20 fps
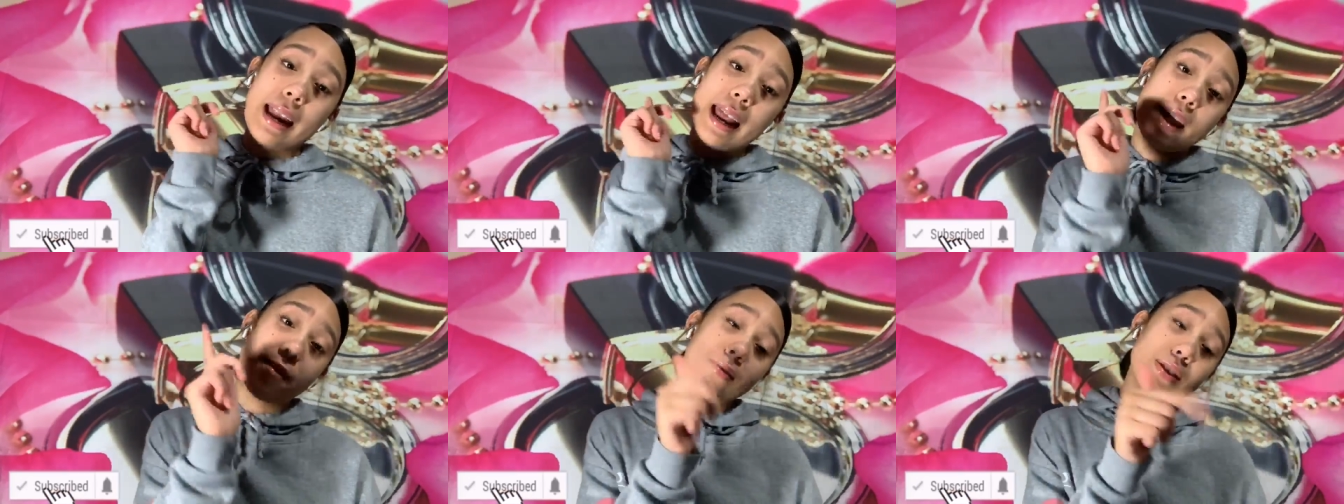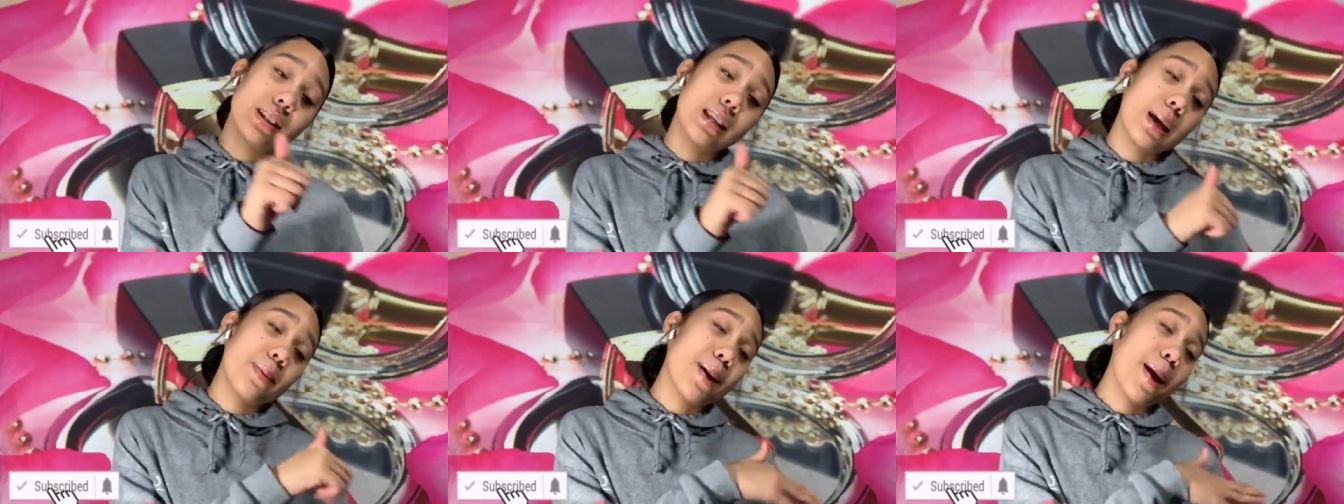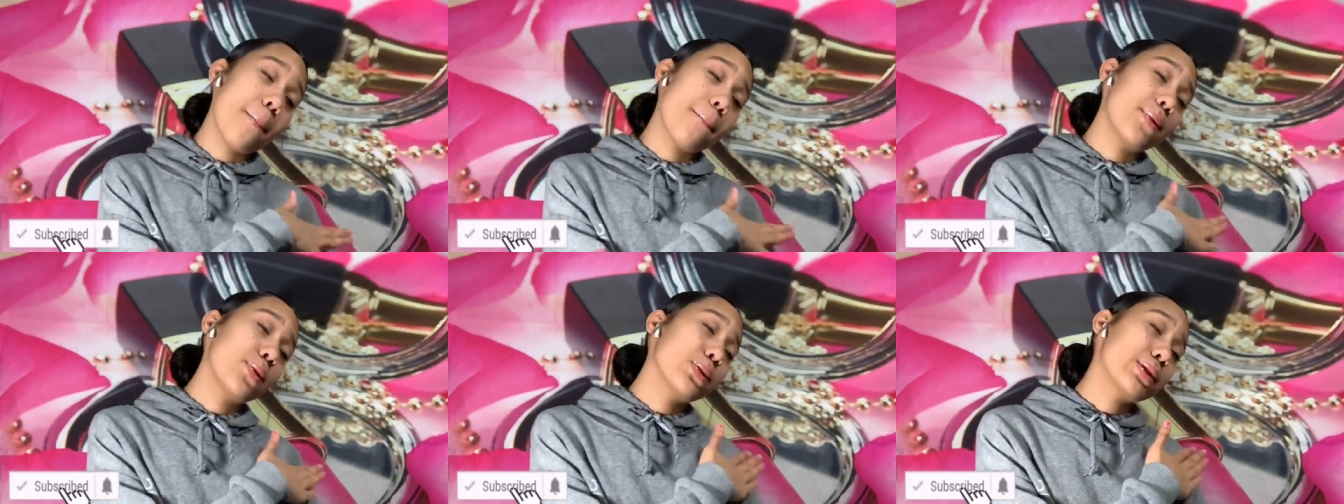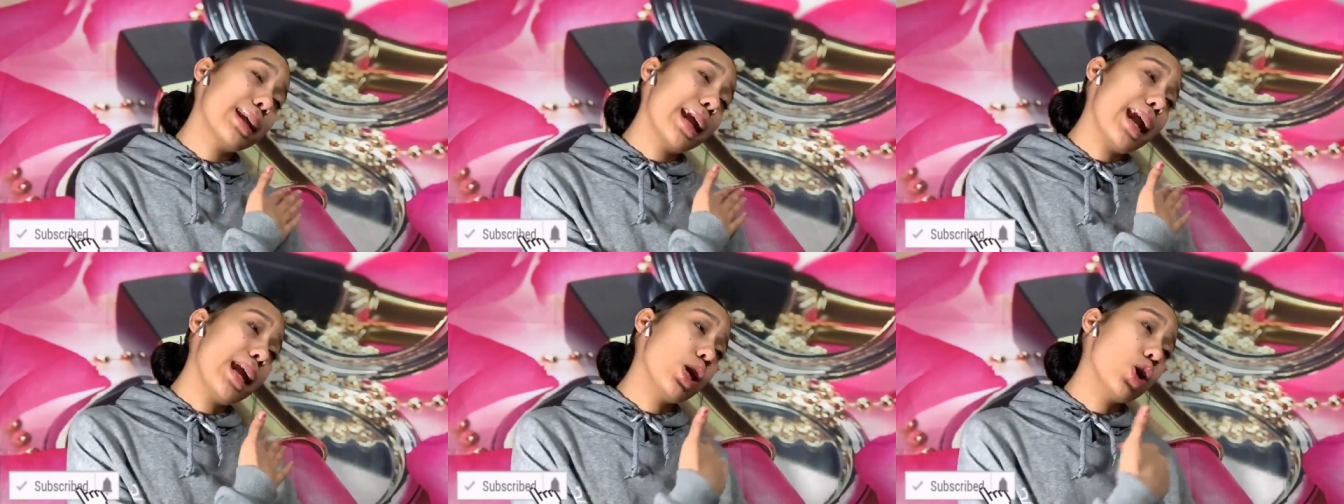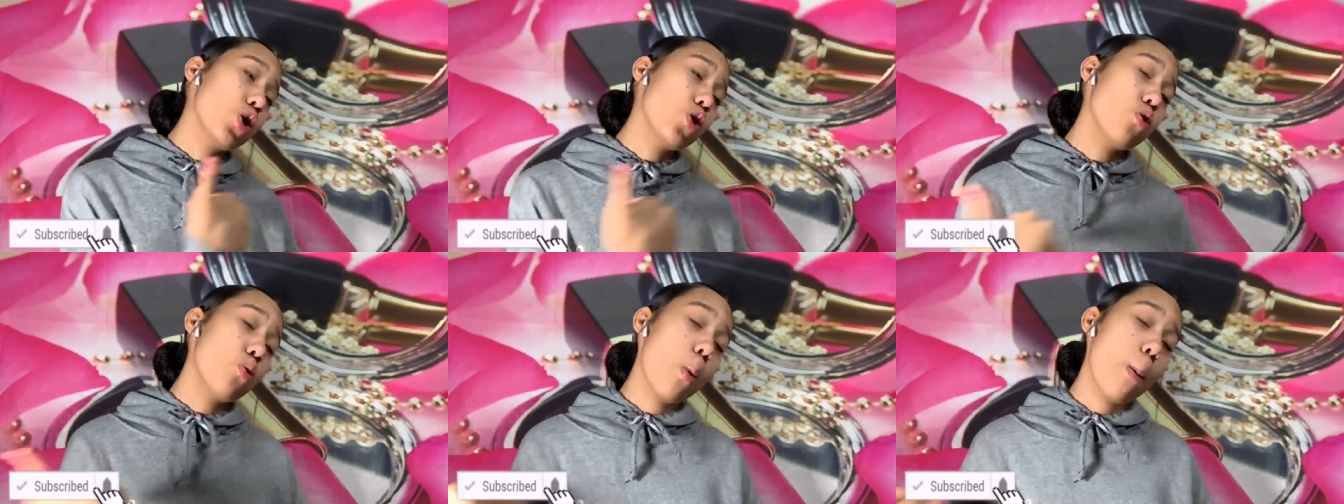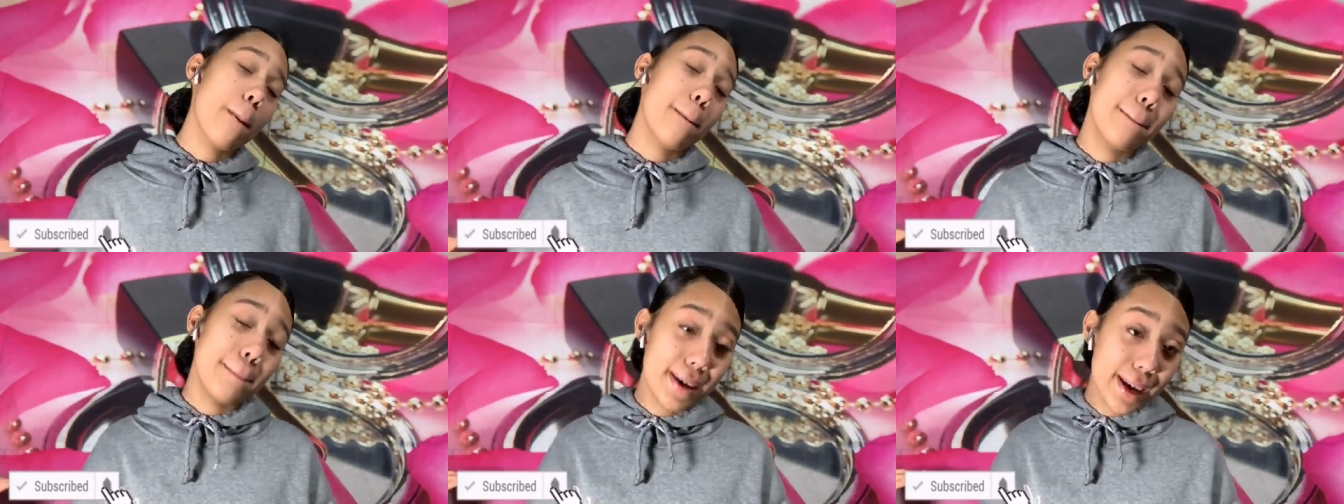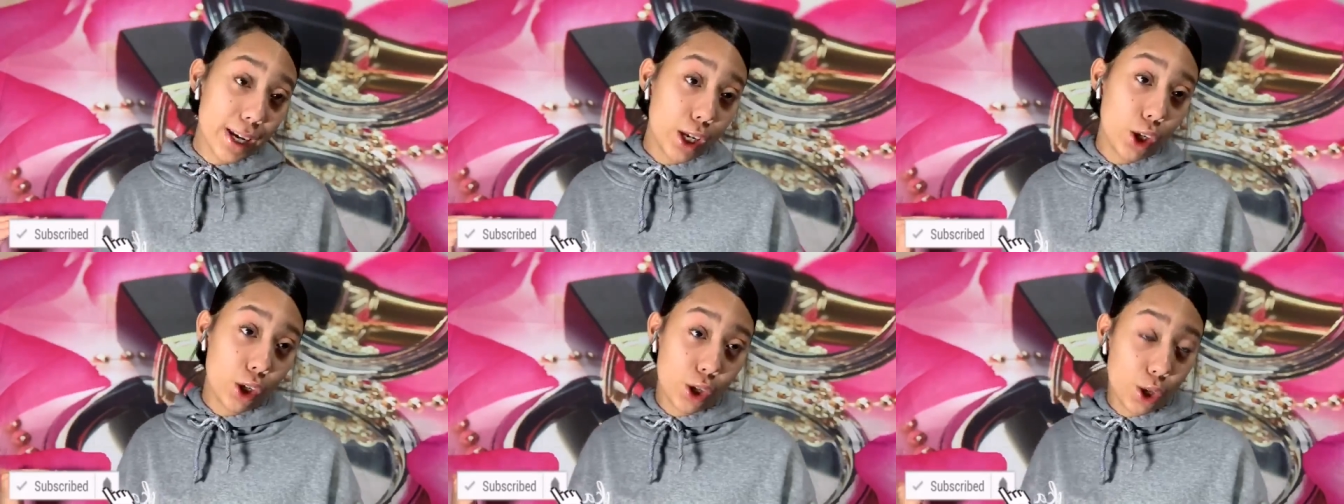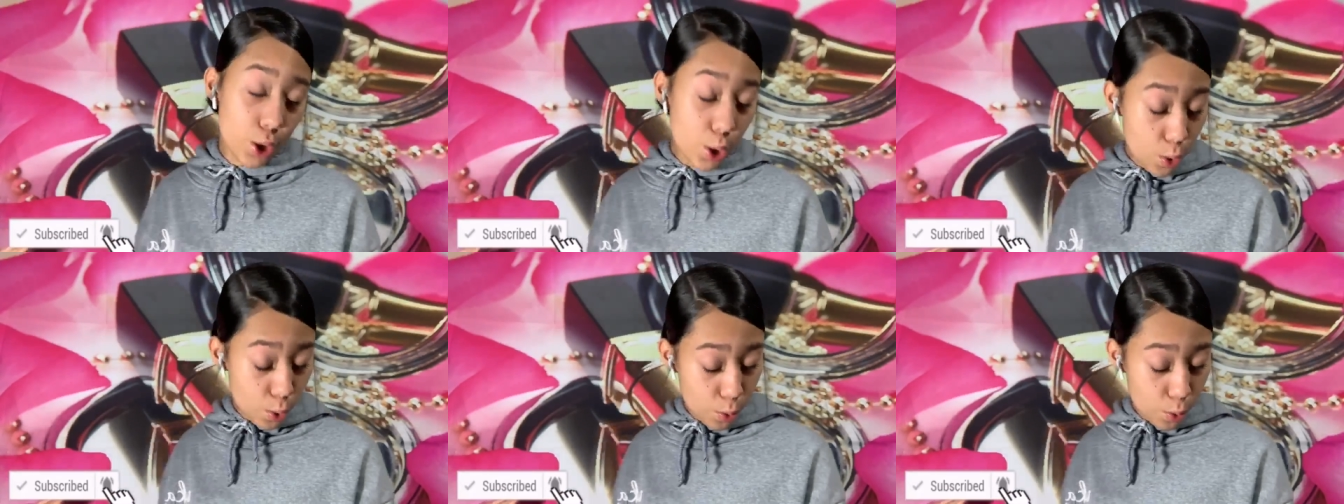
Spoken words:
every time I post a new video.